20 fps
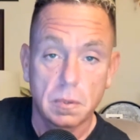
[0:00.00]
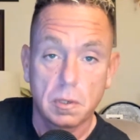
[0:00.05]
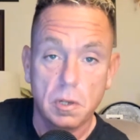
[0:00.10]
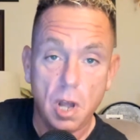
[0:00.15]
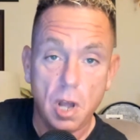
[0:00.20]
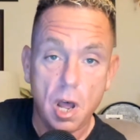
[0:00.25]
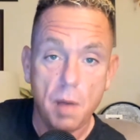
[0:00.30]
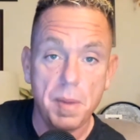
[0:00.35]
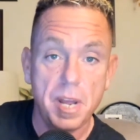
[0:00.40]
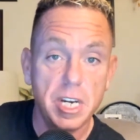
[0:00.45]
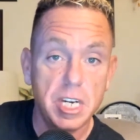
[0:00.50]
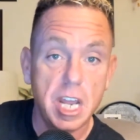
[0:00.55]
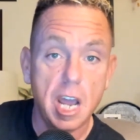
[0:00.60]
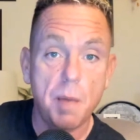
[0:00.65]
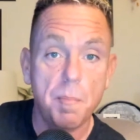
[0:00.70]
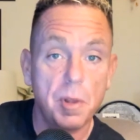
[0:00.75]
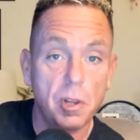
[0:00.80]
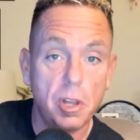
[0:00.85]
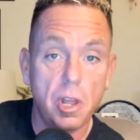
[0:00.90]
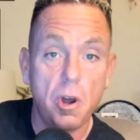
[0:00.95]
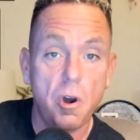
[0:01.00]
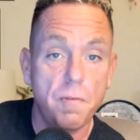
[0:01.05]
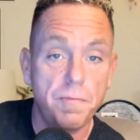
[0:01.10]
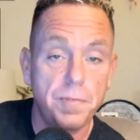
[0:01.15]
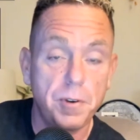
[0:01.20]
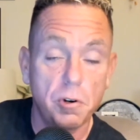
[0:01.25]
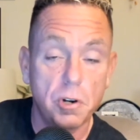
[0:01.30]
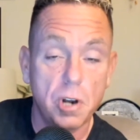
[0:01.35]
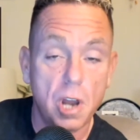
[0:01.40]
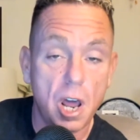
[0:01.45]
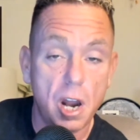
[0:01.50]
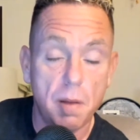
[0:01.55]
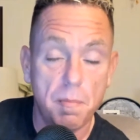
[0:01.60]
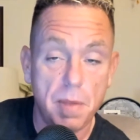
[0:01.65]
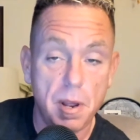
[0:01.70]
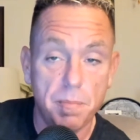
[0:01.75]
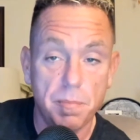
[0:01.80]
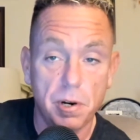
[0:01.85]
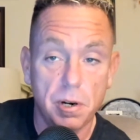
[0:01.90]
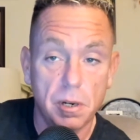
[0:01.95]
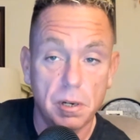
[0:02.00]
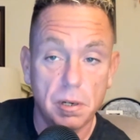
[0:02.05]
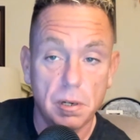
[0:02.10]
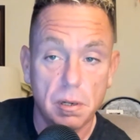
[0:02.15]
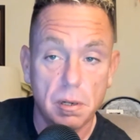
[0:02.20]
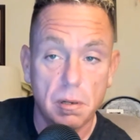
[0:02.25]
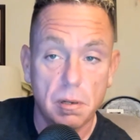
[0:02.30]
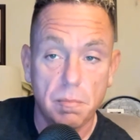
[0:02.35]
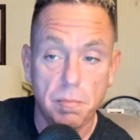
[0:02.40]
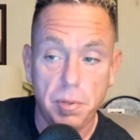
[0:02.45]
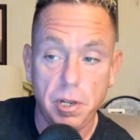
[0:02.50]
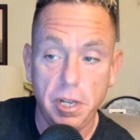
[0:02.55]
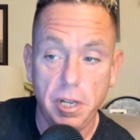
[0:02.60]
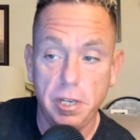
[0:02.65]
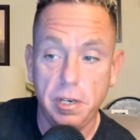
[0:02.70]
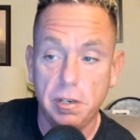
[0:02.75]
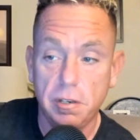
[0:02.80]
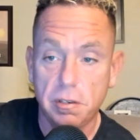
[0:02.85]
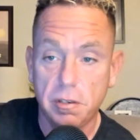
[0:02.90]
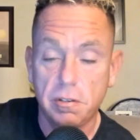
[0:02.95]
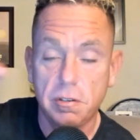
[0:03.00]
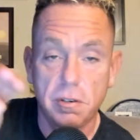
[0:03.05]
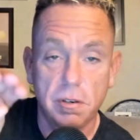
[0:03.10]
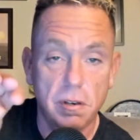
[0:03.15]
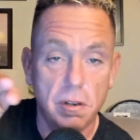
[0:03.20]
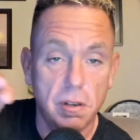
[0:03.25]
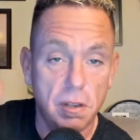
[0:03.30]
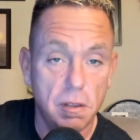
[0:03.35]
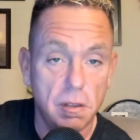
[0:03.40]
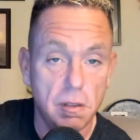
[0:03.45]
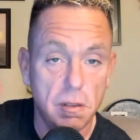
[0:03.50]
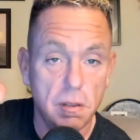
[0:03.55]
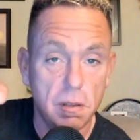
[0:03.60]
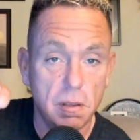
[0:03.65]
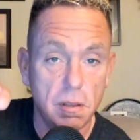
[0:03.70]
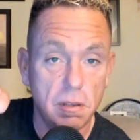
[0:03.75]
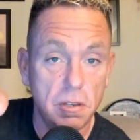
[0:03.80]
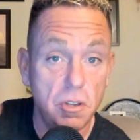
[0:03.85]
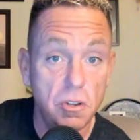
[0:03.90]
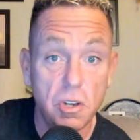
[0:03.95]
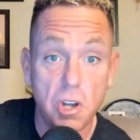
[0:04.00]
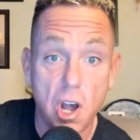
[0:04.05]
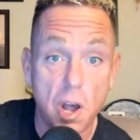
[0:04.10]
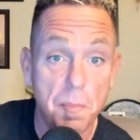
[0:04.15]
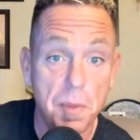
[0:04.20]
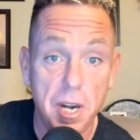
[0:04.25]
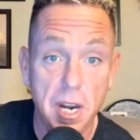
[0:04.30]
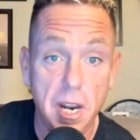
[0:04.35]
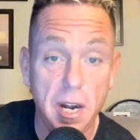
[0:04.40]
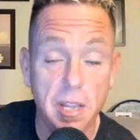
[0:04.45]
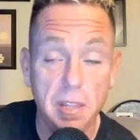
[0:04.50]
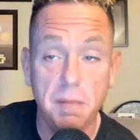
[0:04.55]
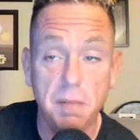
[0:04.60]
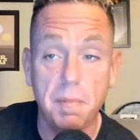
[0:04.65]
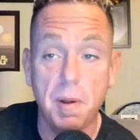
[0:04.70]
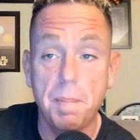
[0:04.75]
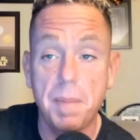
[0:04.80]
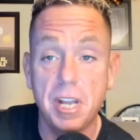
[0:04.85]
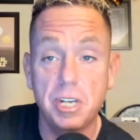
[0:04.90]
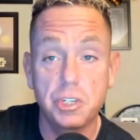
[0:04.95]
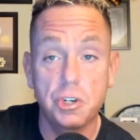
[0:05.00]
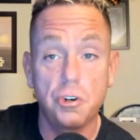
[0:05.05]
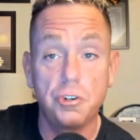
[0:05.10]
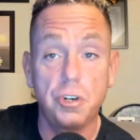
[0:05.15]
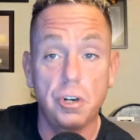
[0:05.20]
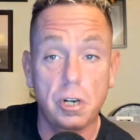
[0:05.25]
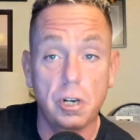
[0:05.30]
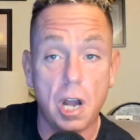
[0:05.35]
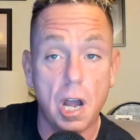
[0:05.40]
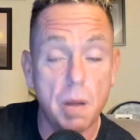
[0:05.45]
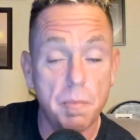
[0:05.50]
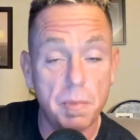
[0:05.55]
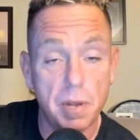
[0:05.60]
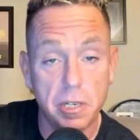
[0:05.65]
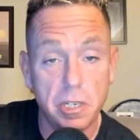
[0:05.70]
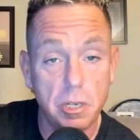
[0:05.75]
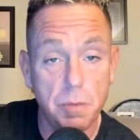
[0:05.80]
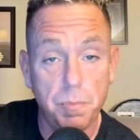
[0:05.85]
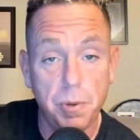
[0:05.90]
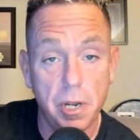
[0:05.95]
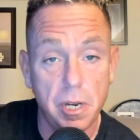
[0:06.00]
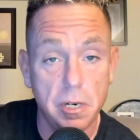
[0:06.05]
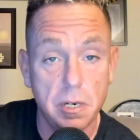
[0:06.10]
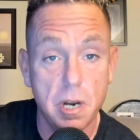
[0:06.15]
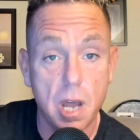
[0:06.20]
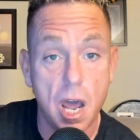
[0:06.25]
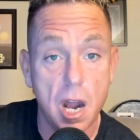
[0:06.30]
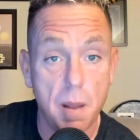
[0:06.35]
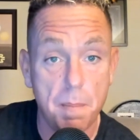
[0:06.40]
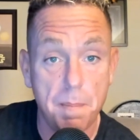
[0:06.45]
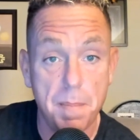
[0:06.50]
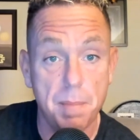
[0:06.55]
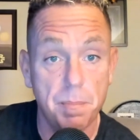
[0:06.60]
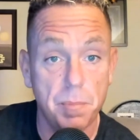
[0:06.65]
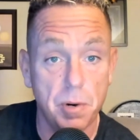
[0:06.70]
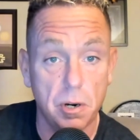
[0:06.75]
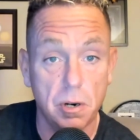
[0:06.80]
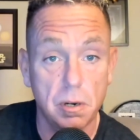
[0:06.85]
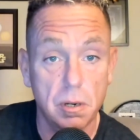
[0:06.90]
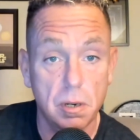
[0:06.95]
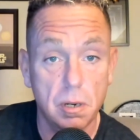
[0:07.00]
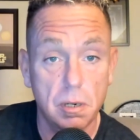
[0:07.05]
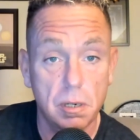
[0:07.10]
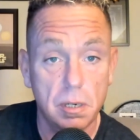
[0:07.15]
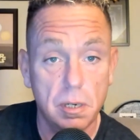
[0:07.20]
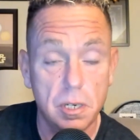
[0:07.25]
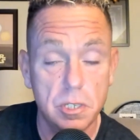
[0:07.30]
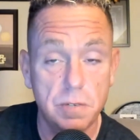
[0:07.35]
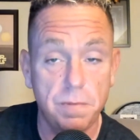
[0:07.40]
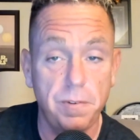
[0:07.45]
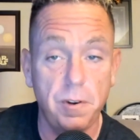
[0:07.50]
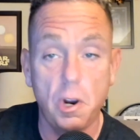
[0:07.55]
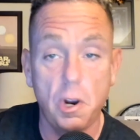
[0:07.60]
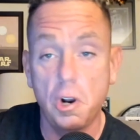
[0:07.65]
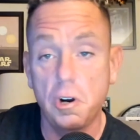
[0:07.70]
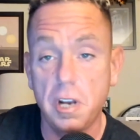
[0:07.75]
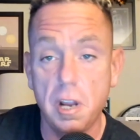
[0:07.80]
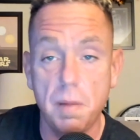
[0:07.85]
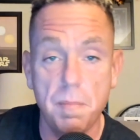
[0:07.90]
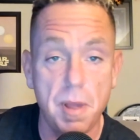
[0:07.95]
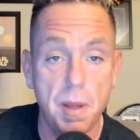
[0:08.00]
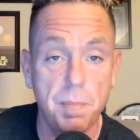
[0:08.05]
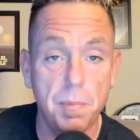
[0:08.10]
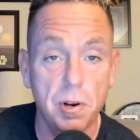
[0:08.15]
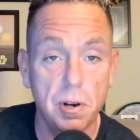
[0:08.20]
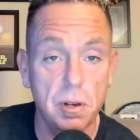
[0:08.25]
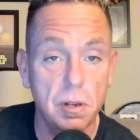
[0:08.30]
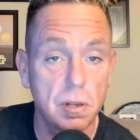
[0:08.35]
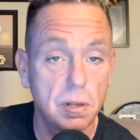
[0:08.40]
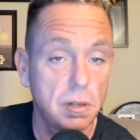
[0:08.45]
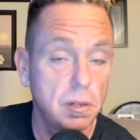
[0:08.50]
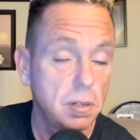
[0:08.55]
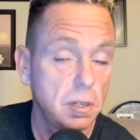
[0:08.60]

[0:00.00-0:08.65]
Comment down below if you're not a member. But you can comment anything, but make sure in your comment you put not a member. Because if you're already a member,